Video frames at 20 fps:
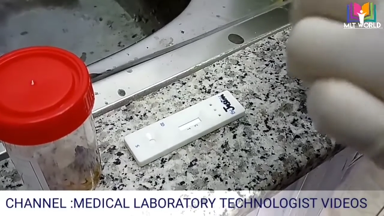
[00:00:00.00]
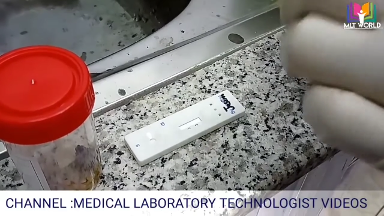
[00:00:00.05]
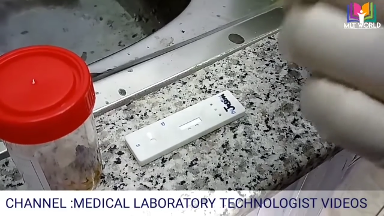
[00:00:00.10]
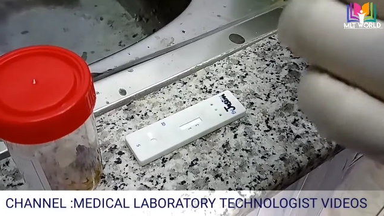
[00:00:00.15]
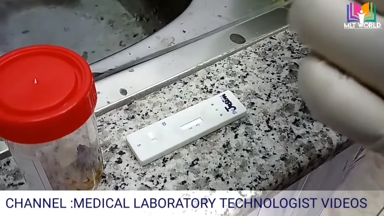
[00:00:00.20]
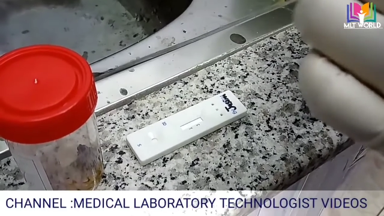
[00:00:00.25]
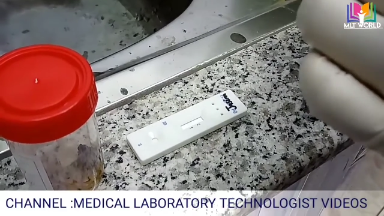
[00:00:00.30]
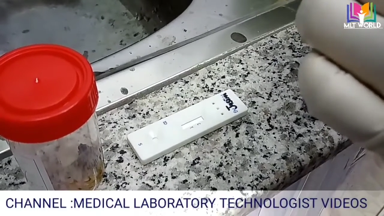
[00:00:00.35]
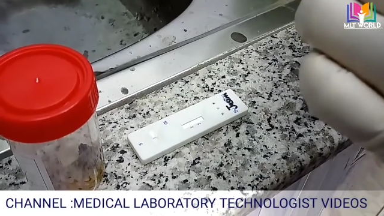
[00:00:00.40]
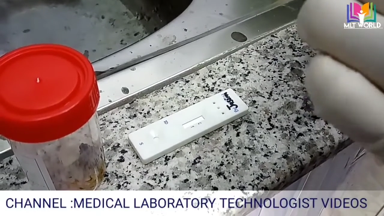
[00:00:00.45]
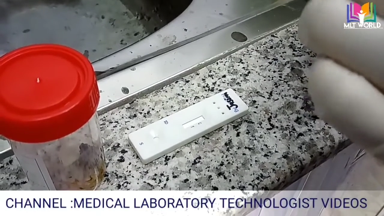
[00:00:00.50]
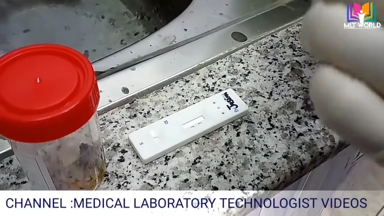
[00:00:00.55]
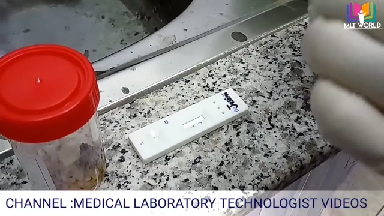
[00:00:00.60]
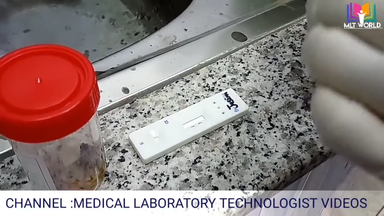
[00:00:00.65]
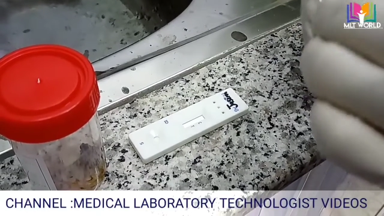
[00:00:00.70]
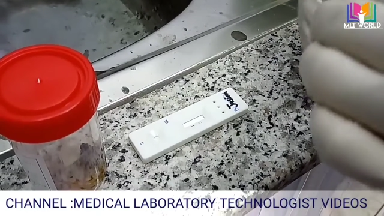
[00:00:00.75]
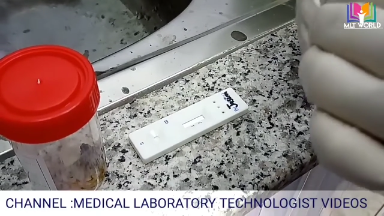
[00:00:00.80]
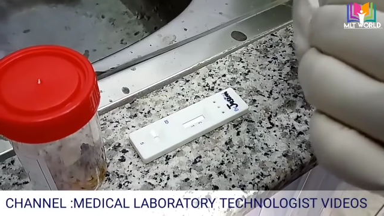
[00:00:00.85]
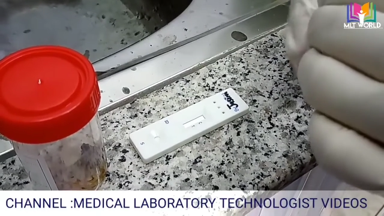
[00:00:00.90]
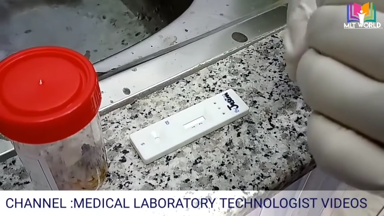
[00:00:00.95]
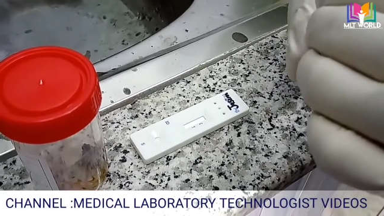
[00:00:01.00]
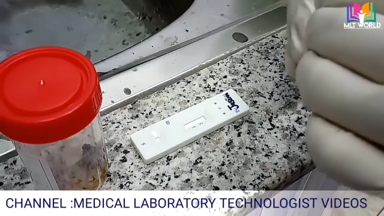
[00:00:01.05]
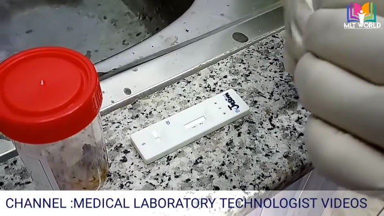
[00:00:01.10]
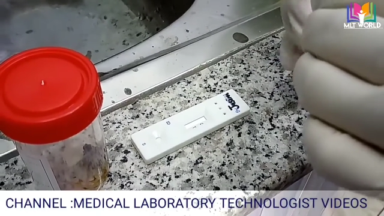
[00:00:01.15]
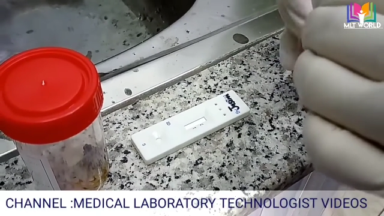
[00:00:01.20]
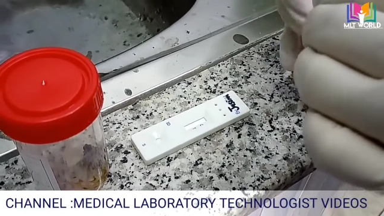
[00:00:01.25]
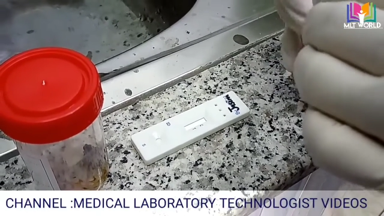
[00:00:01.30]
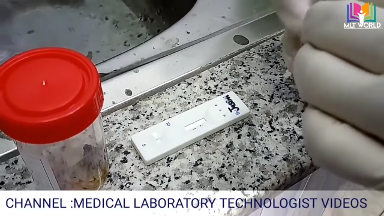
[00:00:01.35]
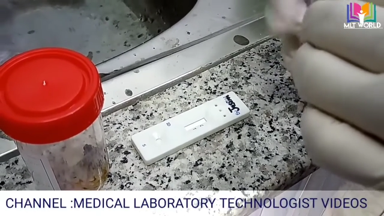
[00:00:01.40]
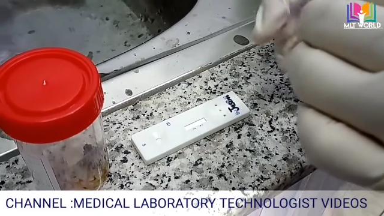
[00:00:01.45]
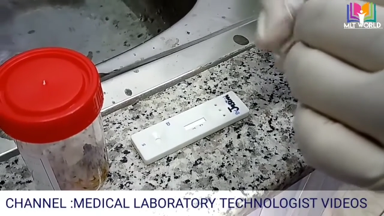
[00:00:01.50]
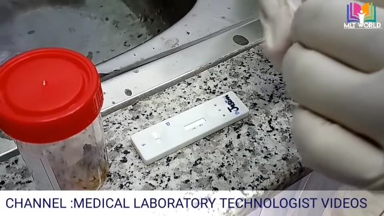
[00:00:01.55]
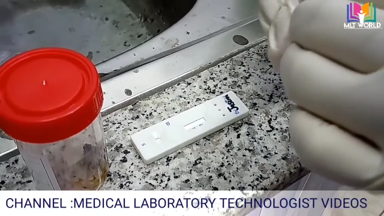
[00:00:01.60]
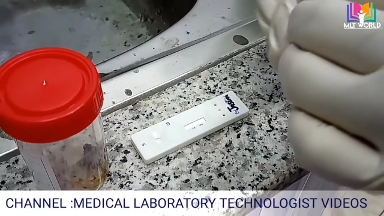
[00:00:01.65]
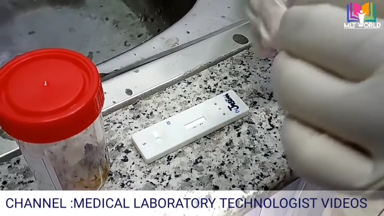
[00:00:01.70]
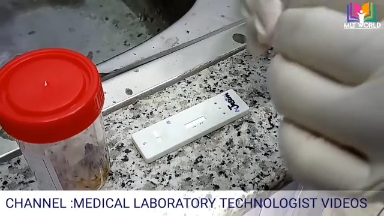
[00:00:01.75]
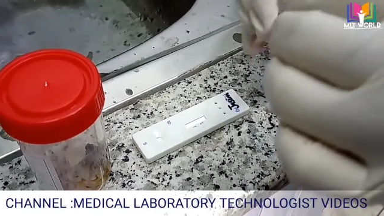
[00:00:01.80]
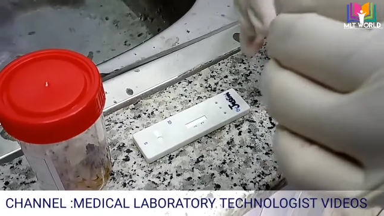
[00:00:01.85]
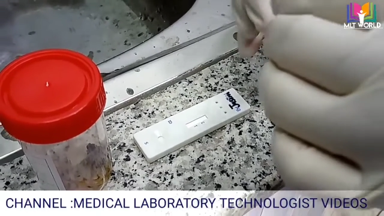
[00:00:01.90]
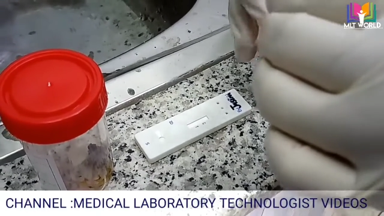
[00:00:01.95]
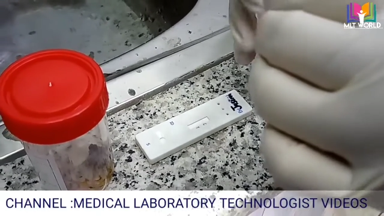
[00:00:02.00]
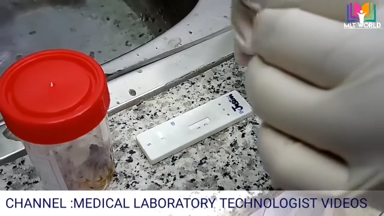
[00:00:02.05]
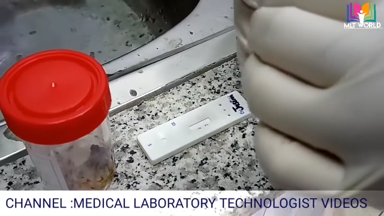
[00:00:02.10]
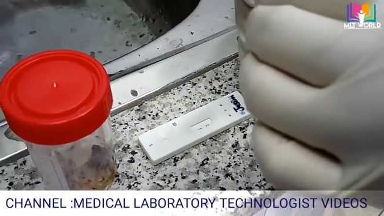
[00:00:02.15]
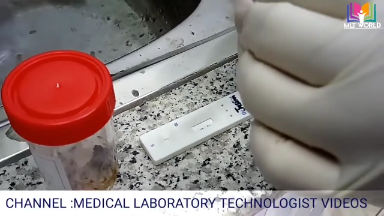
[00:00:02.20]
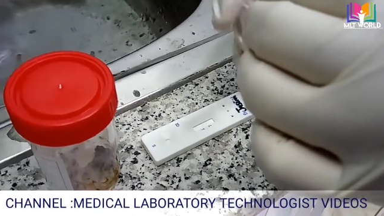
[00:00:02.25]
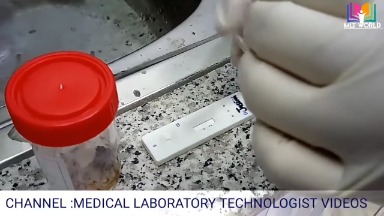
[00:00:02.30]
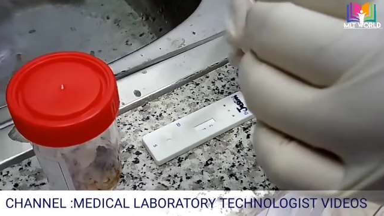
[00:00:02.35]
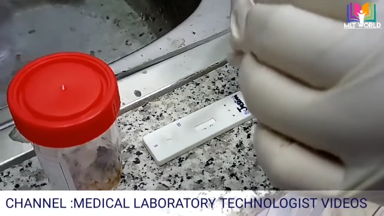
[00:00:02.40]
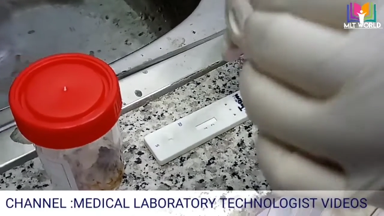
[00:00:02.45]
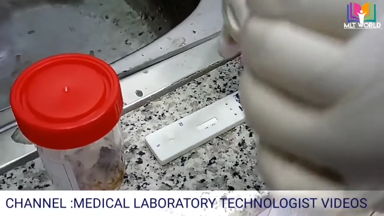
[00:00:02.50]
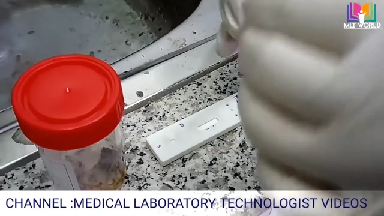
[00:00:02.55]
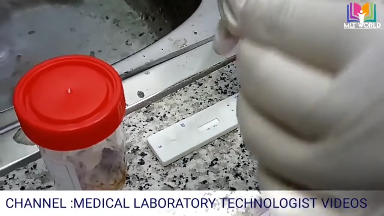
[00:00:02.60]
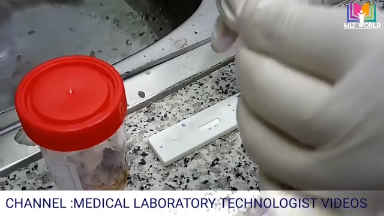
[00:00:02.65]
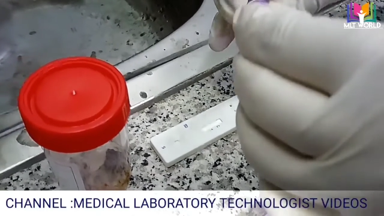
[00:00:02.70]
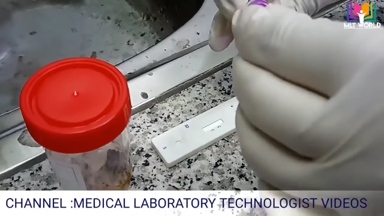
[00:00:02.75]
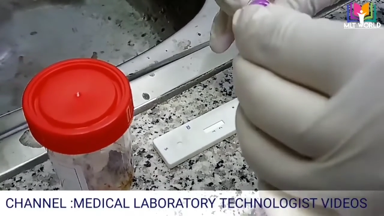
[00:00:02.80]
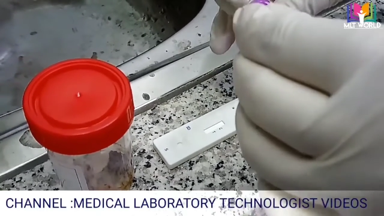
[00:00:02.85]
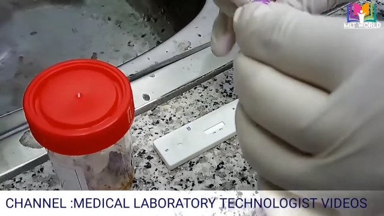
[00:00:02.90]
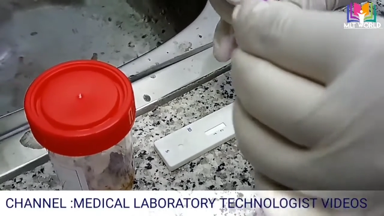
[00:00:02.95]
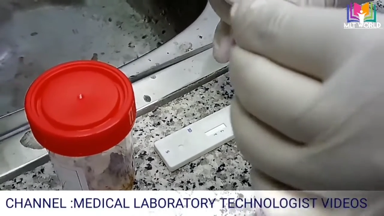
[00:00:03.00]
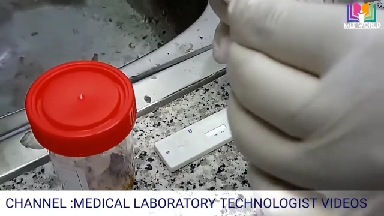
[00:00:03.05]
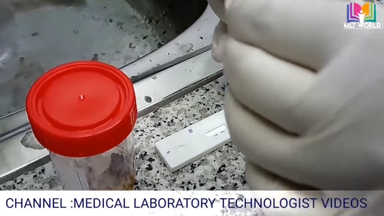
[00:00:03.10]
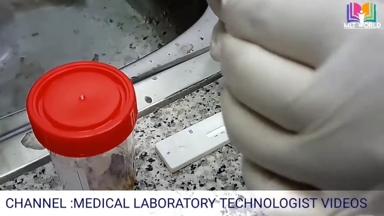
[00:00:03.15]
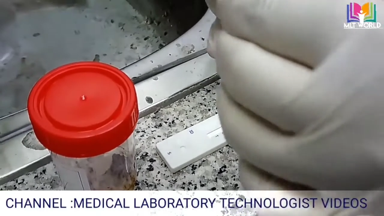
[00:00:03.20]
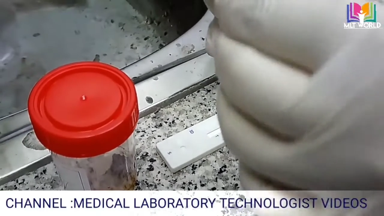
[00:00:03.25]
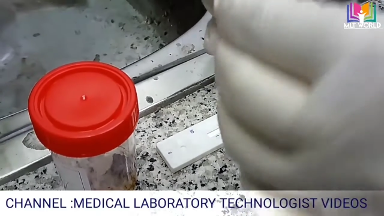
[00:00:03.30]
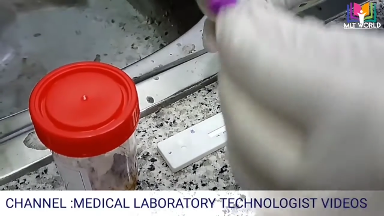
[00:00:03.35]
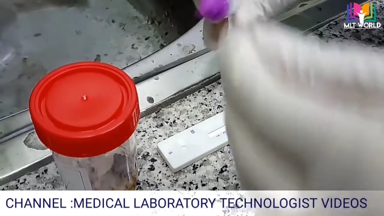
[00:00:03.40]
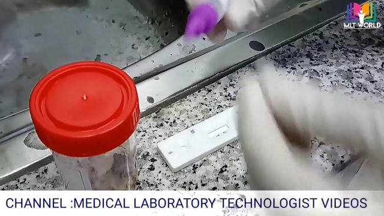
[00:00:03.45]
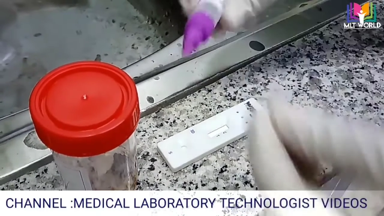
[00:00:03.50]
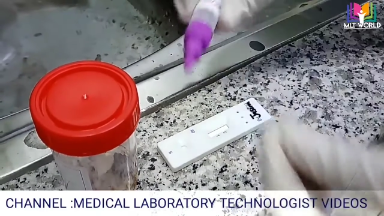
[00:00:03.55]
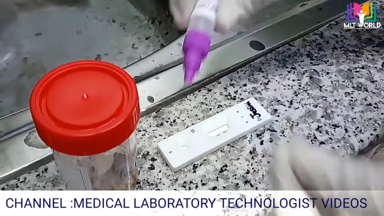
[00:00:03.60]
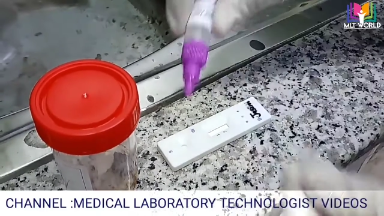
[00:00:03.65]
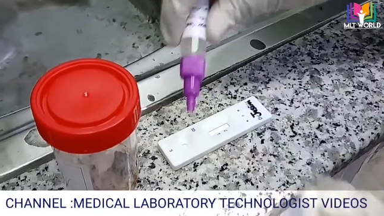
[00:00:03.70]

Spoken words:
No face is visible, so there are no lips to read.